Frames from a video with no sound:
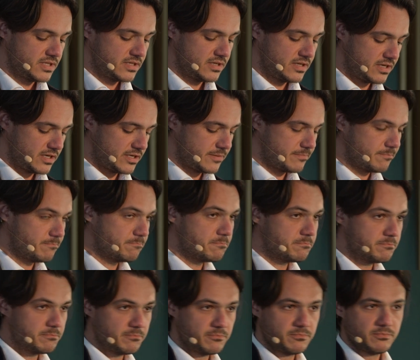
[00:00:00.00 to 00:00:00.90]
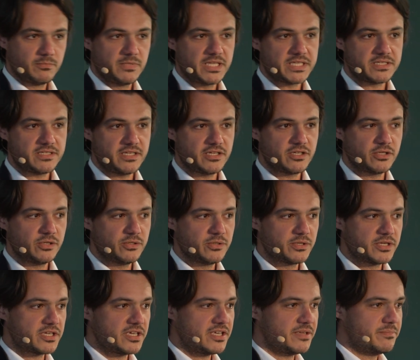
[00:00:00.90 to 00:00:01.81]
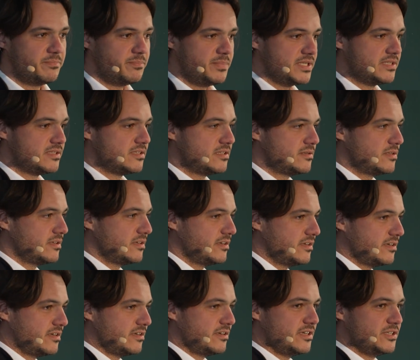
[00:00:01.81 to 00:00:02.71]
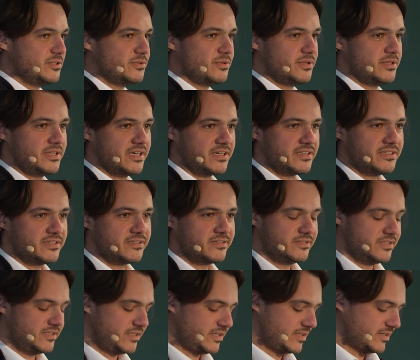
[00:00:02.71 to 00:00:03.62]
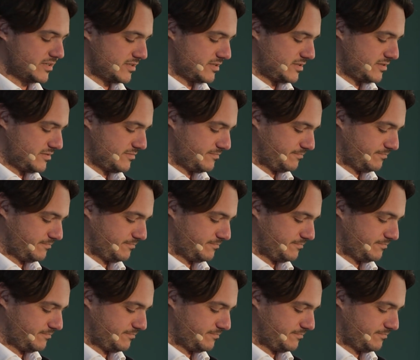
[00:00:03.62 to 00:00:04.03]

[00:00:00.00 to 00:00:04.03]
Um, let's take a look a bit uh, into the technical details.